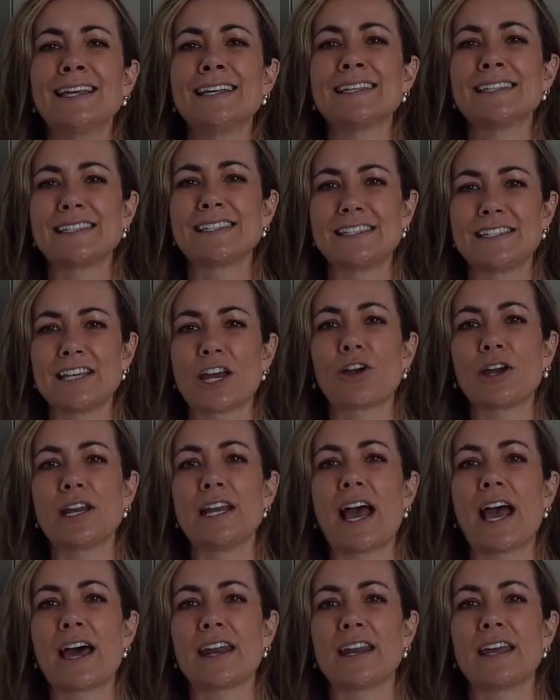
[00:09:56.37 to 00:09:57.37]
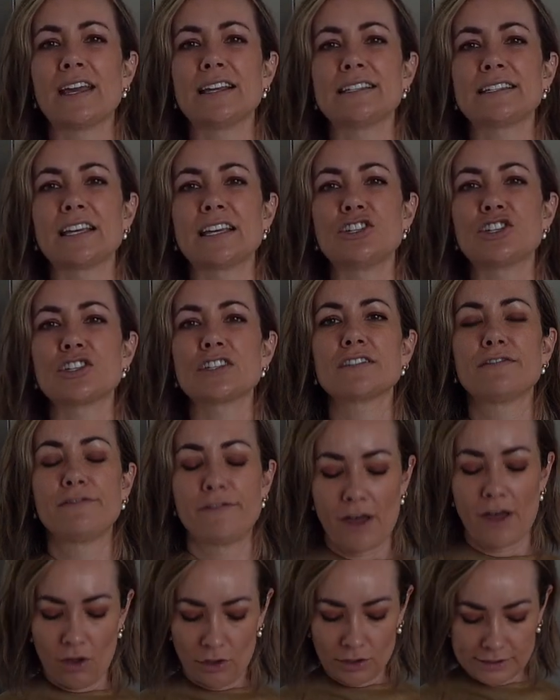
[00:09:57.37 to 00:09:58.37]
staring at it, it just
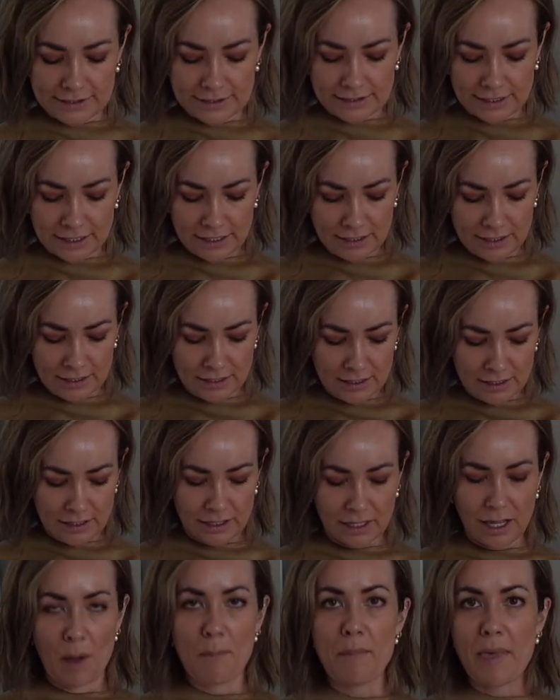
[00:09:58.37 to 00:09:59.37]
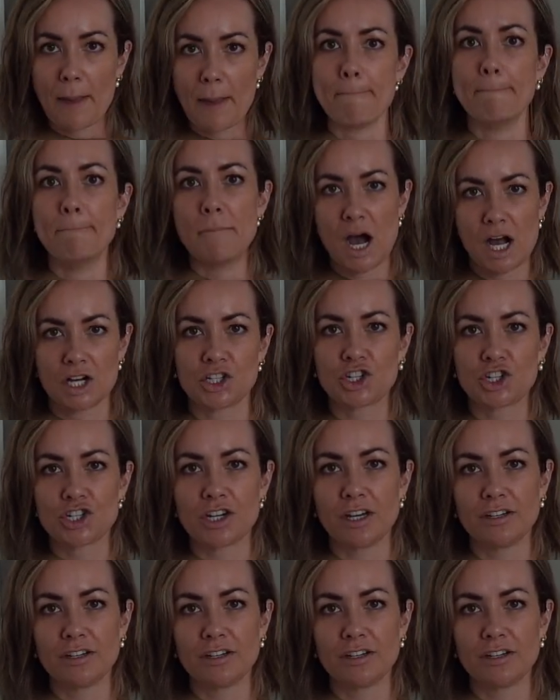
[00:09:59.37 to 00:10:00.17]
felt a bit much.